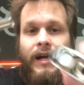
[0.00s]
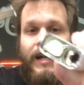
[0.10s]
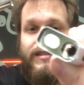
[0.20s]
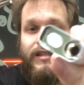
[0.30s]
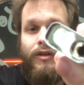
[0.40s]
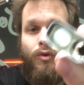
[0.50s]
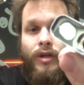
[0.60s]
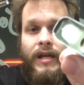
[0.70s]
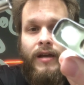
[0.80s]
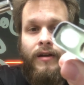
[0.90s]
That's
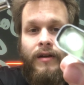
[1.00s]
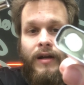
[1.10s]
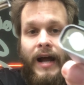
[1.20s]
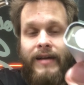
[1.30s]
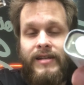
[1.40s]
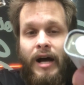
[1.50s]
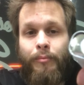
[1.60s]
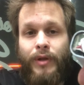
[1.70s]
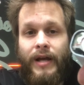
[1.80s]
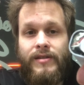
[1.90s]
literally as
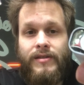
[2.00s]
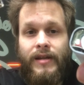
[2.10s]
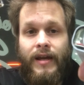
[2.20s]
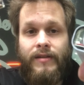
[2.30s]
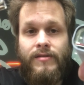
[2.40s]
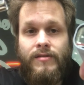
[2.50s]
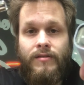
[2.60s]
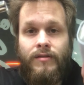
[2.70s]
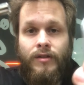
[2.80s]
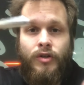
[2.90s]
complex as it gets.
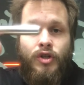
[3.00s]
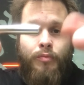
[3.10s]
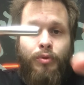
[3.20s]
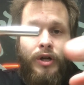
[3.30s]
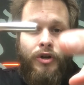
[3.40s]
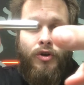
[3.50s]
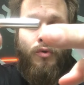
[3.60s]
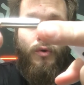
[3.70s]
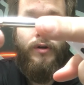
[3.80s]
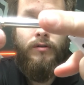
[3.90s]
You plug your
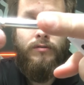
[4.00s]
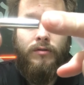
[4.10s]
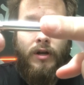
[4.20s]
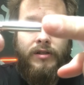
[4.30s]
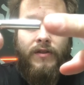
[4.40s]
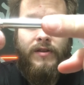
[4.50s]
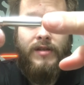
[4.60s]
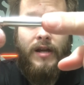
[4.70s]
coil onto this